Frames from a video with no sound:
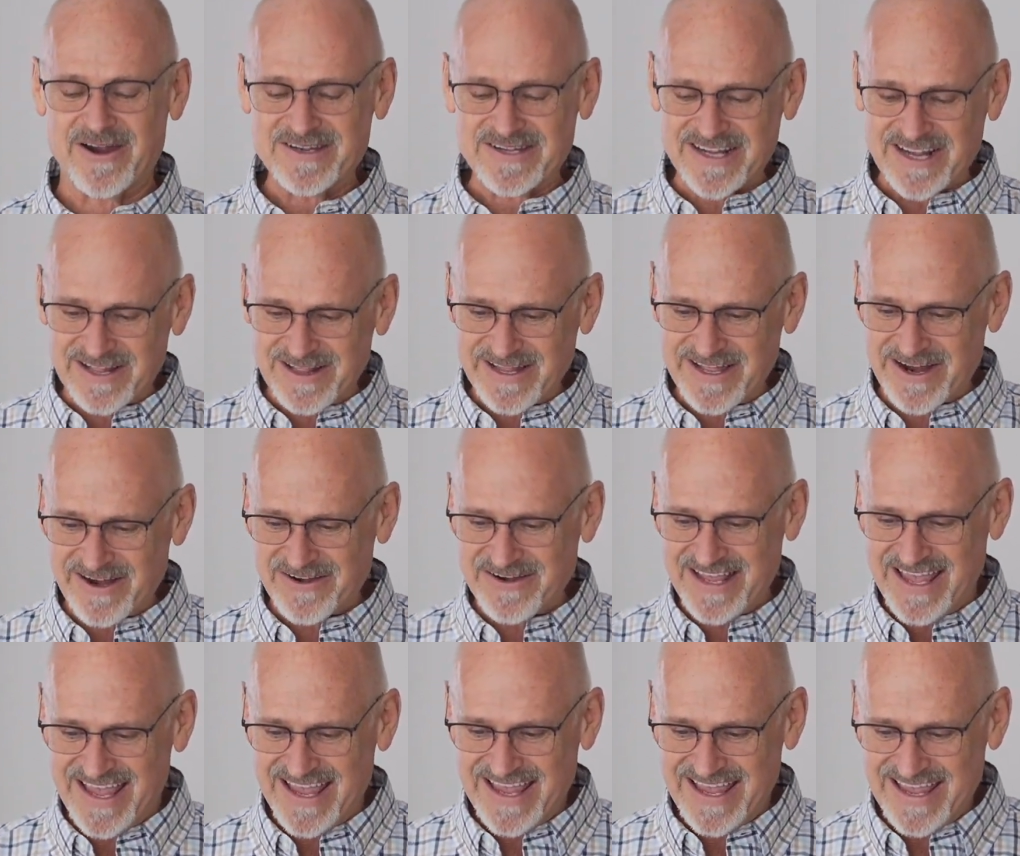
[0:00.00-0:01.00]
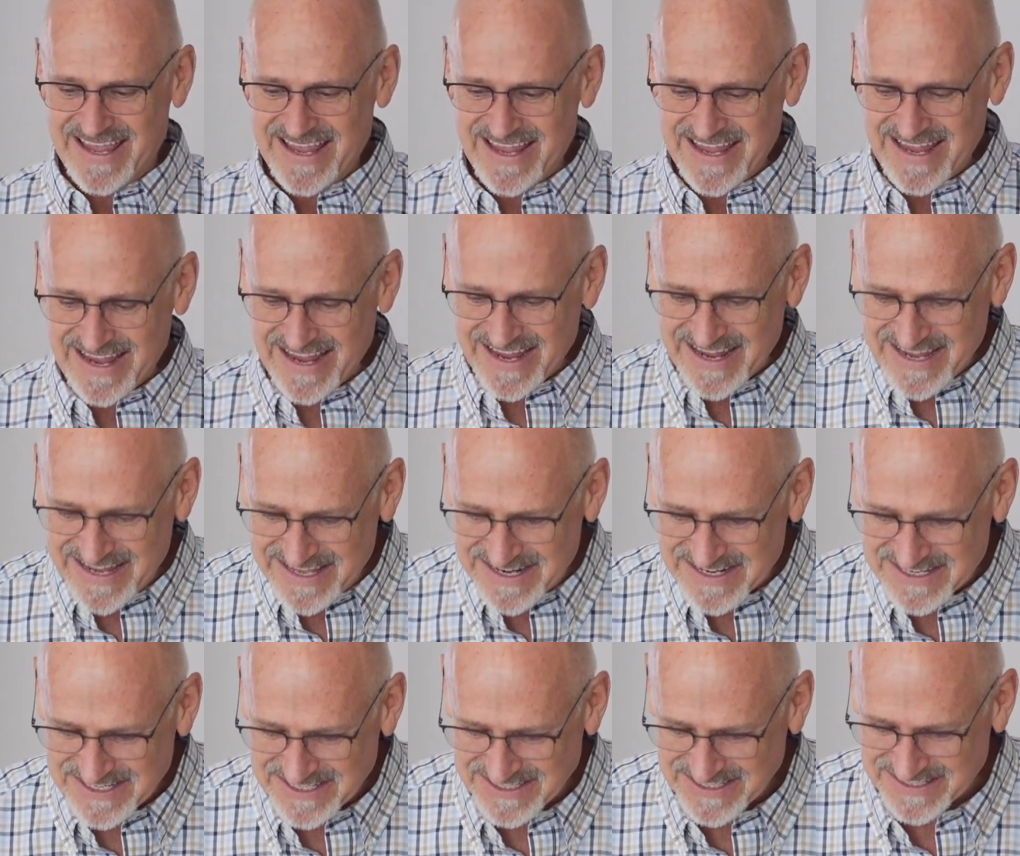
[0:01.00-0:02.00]
are declared
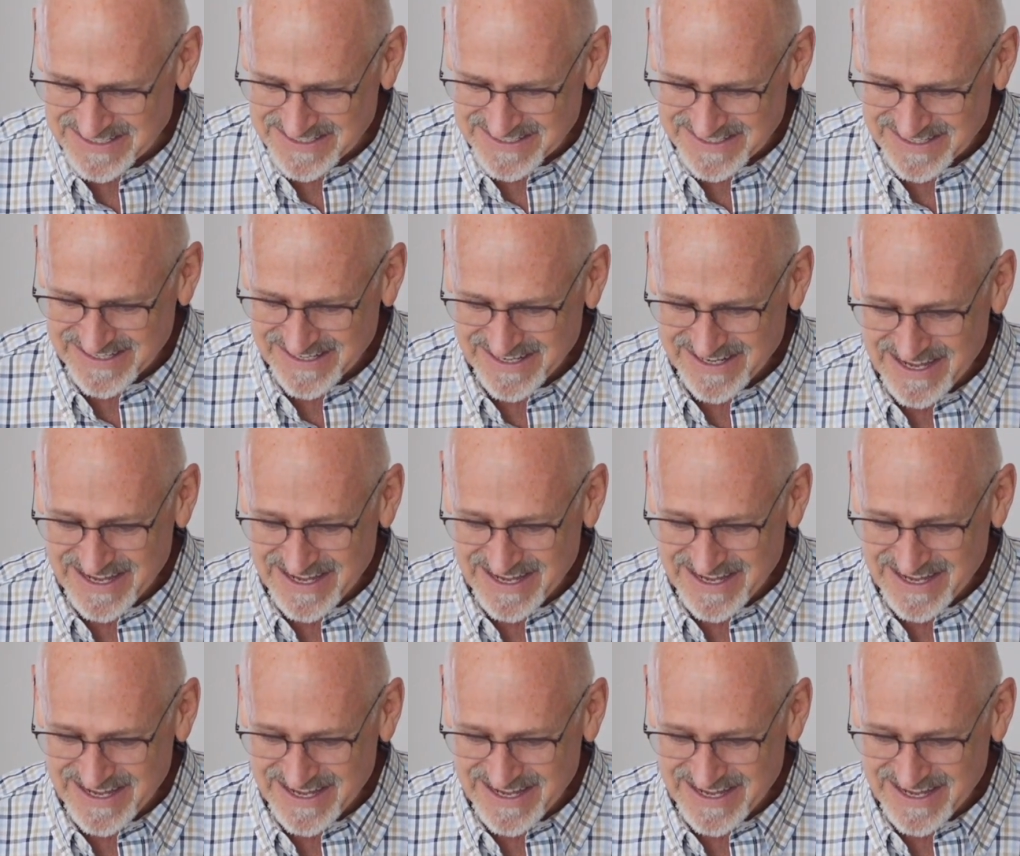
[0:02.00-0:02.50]
innocent.